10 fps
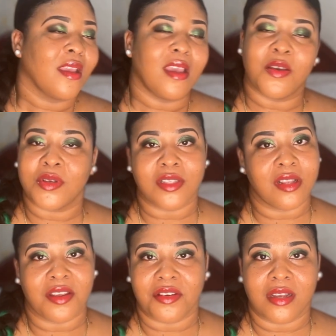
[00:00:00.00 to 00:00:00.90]
it was
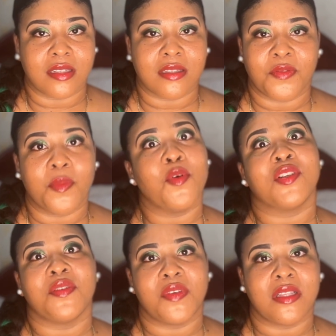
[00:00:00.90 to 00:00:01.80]
hilarious for most
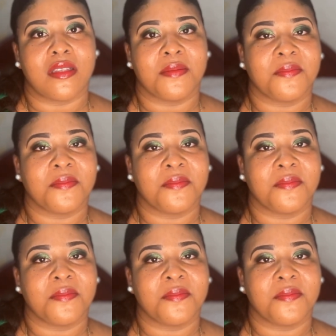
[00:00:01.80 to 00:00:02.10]
of it